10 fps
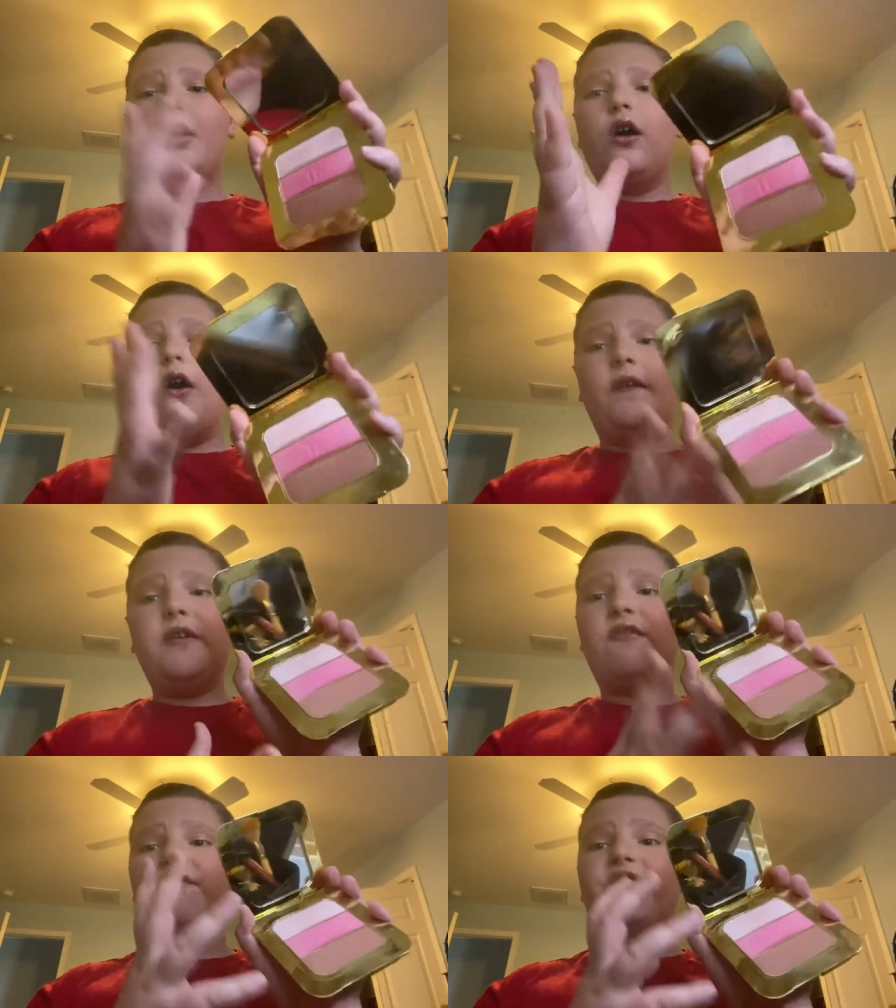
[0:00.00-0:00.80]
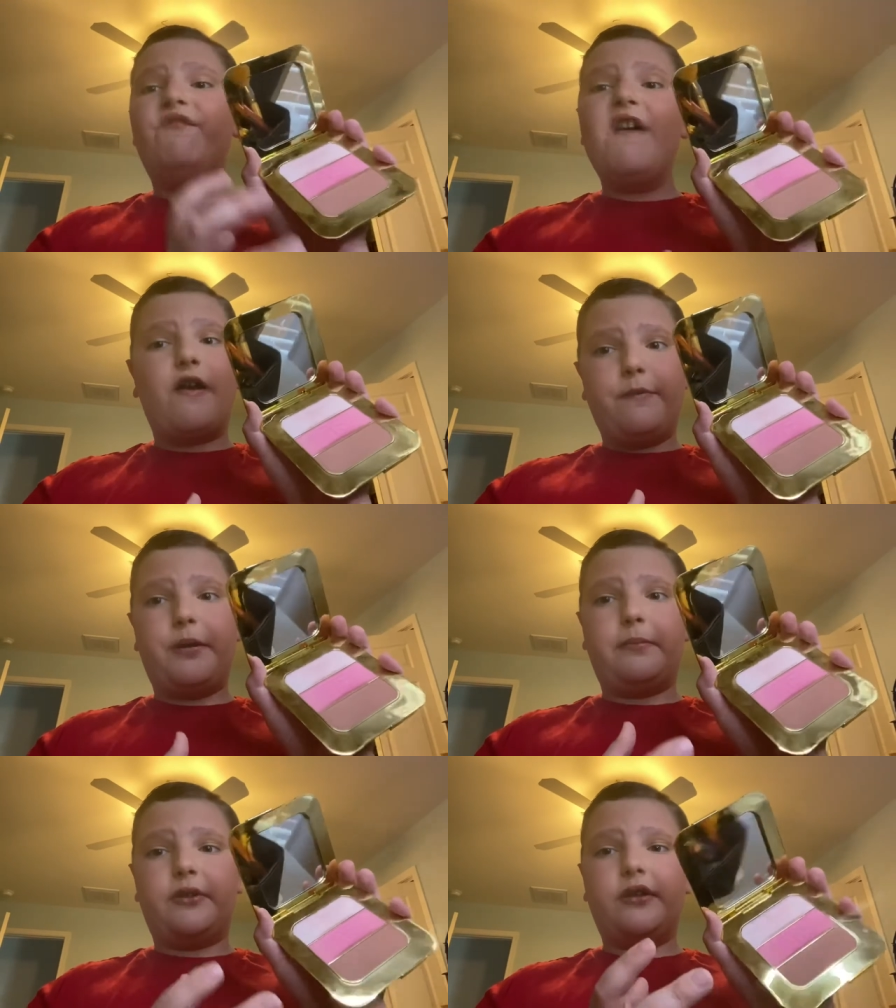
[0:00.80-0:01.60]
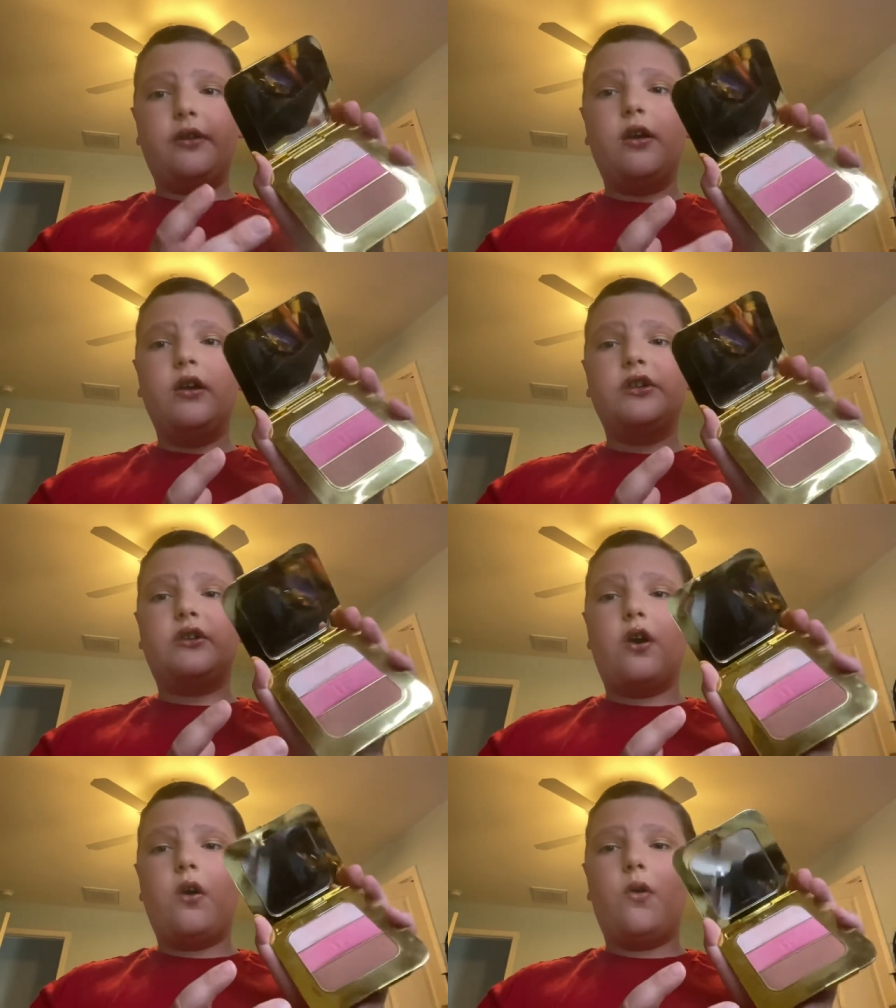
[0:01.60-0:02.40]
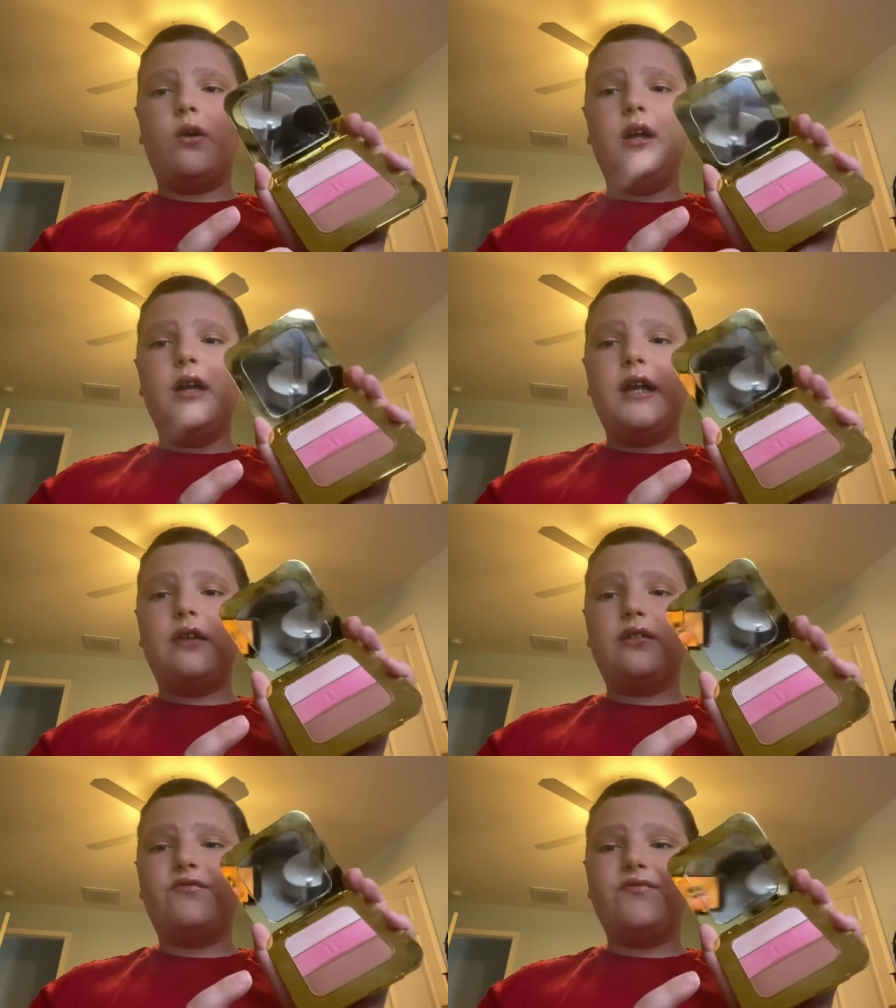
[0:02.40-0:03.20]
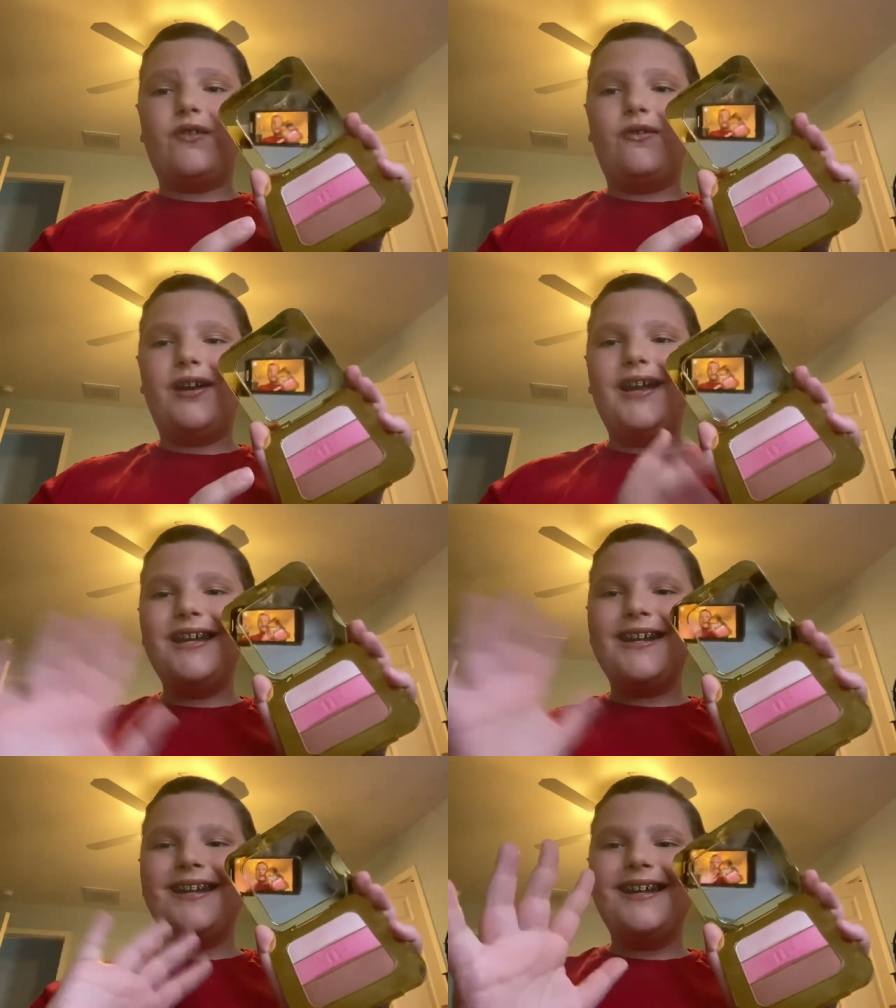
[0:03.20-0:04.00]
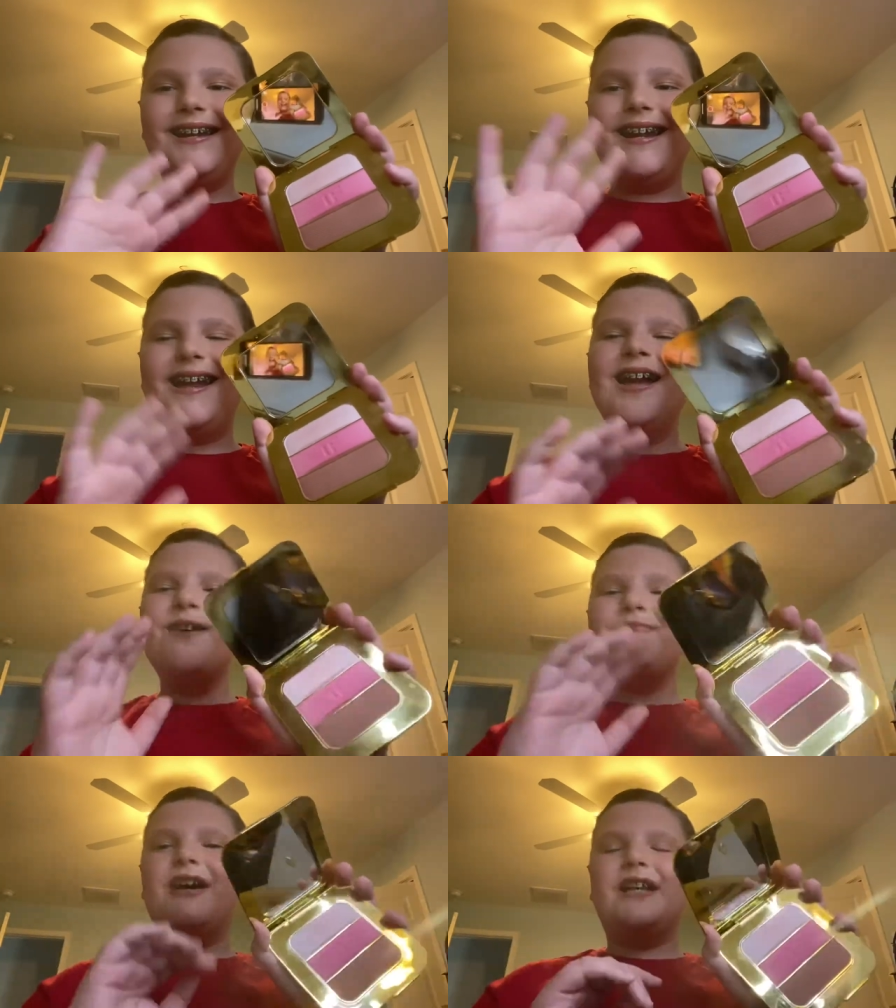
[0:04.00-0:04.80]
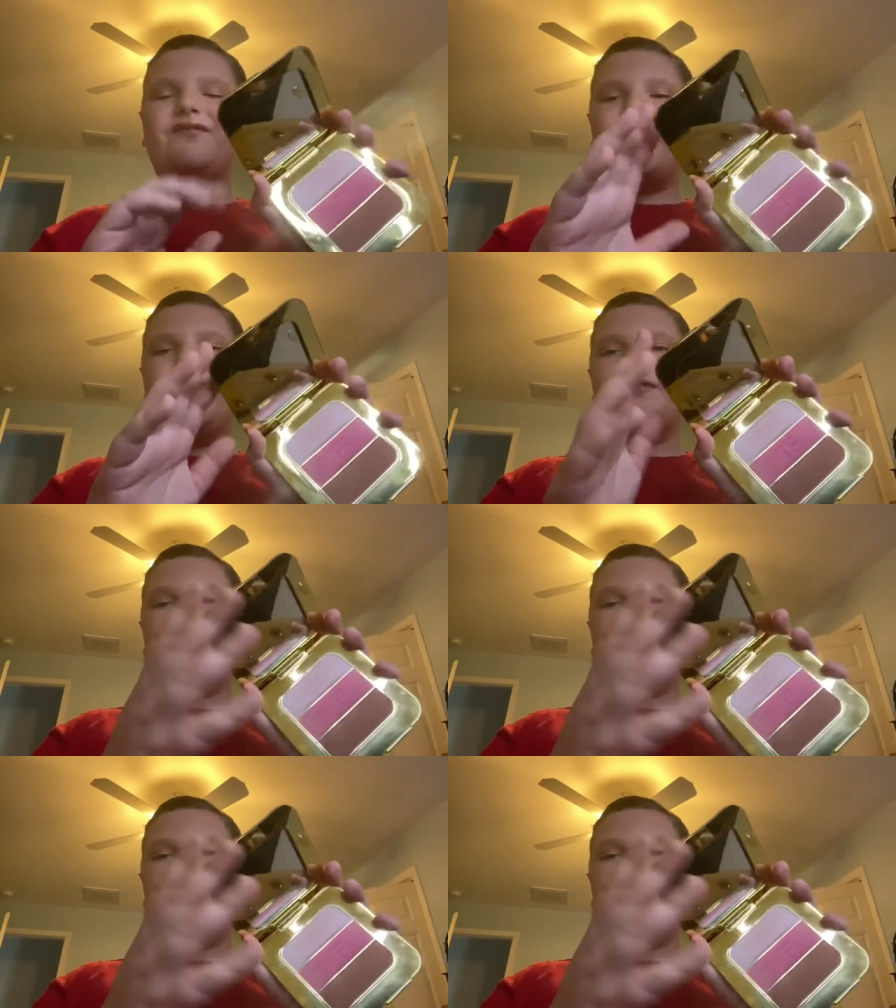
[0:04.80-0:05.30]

All these are very pigmented, so it is oh hey, but it's very very